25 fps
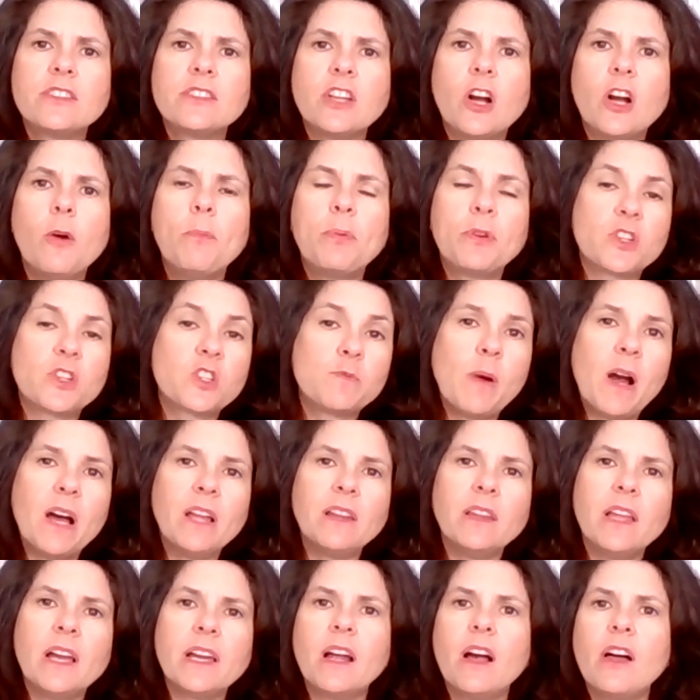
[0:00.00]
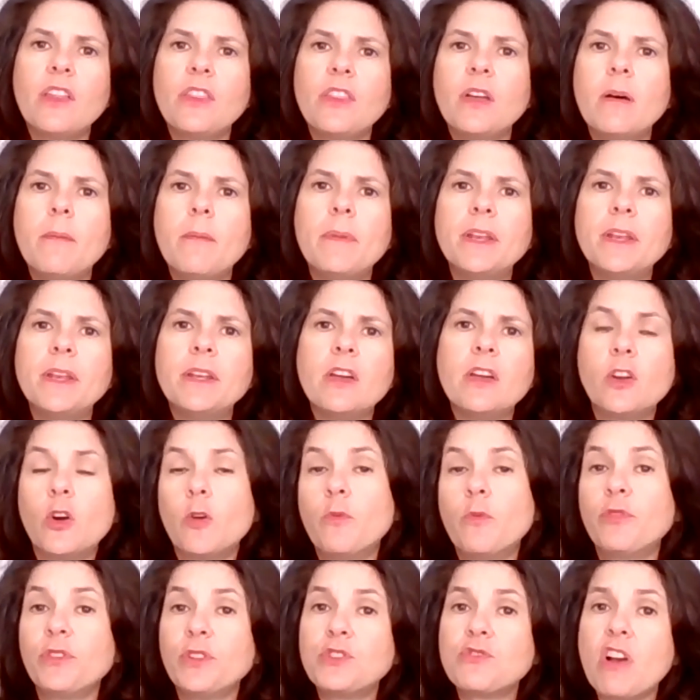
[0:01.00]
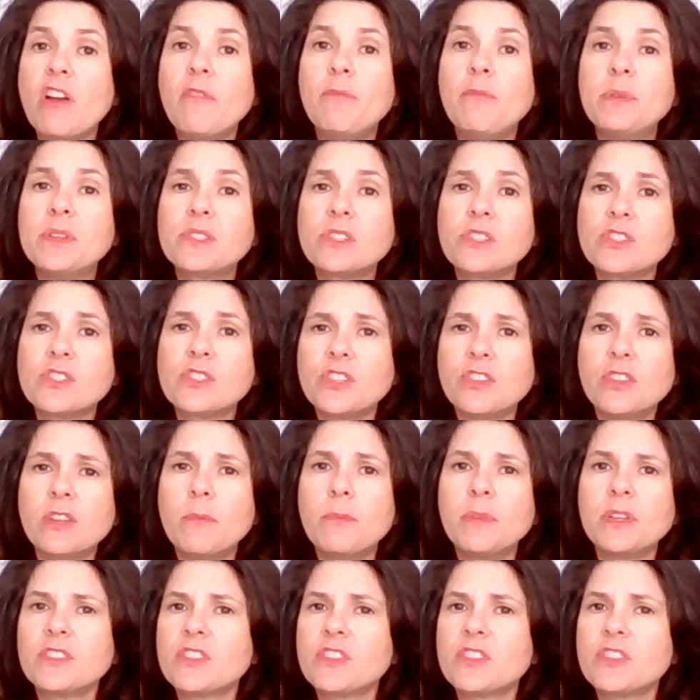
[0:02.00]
to help put a spotlight on them and hopefully drive business to them,